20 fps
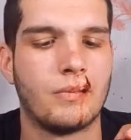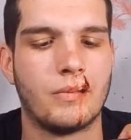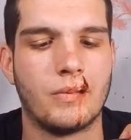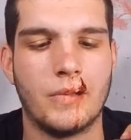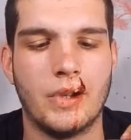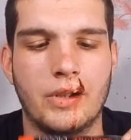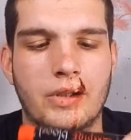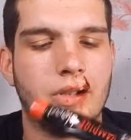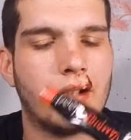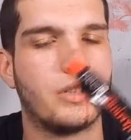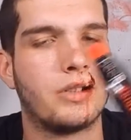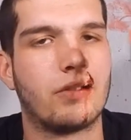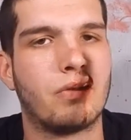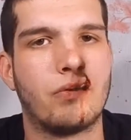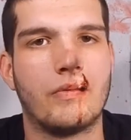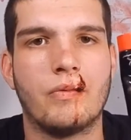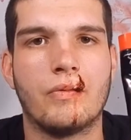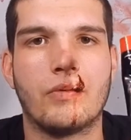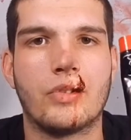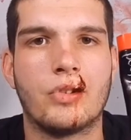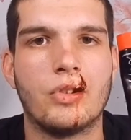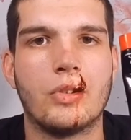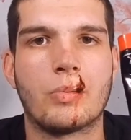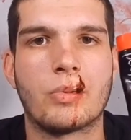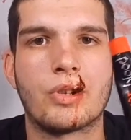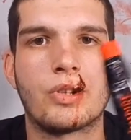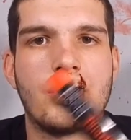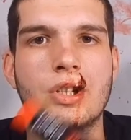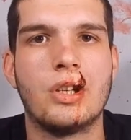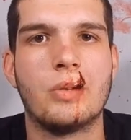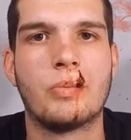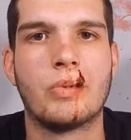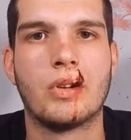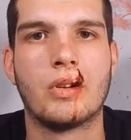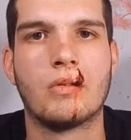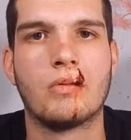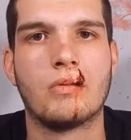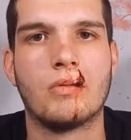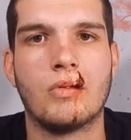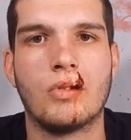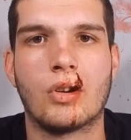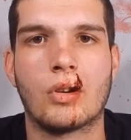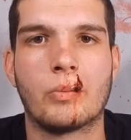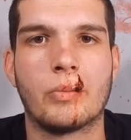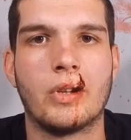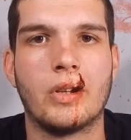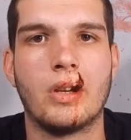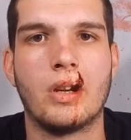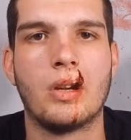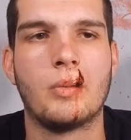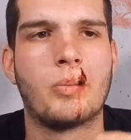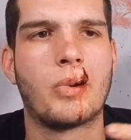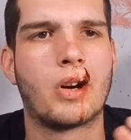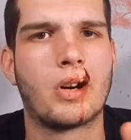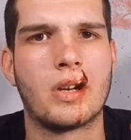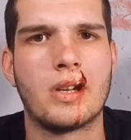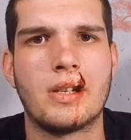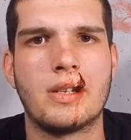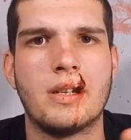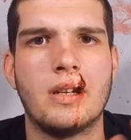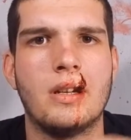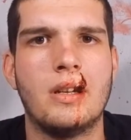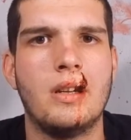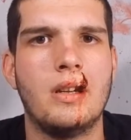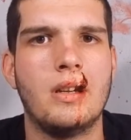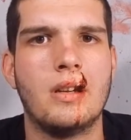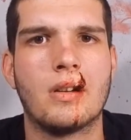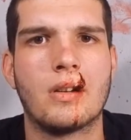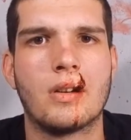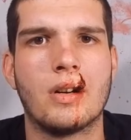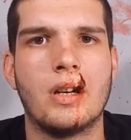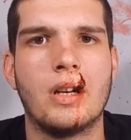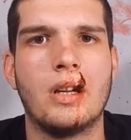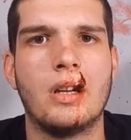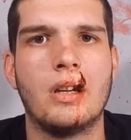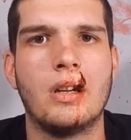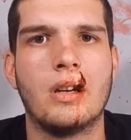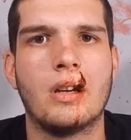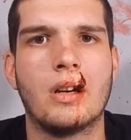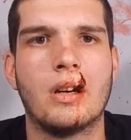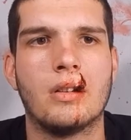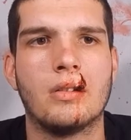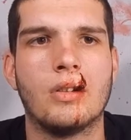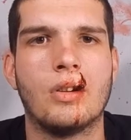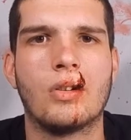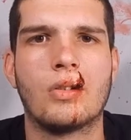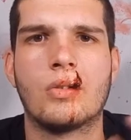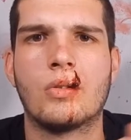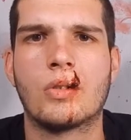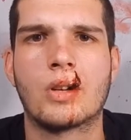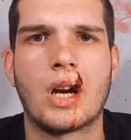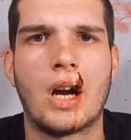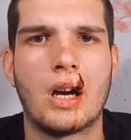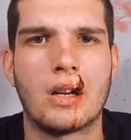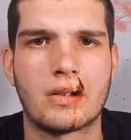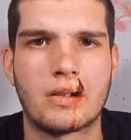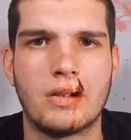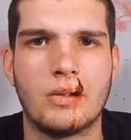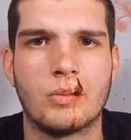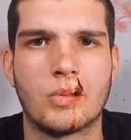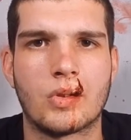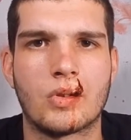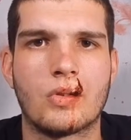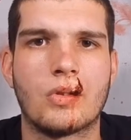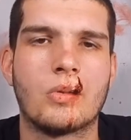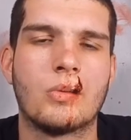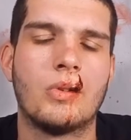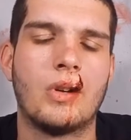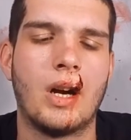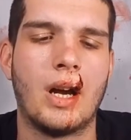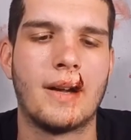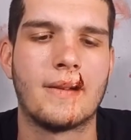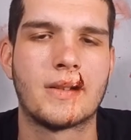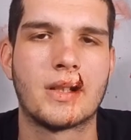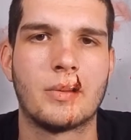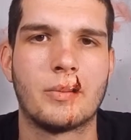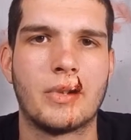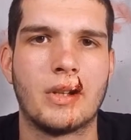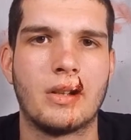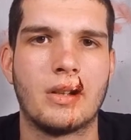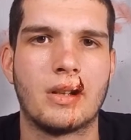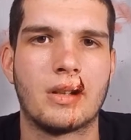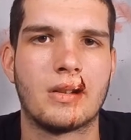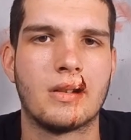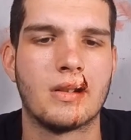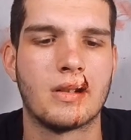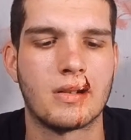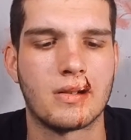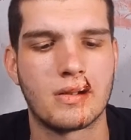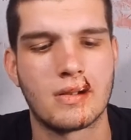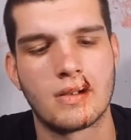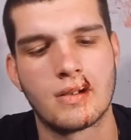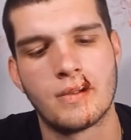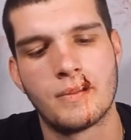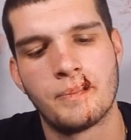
This is super cheap, and normally Party City or any local costume store will have something like this.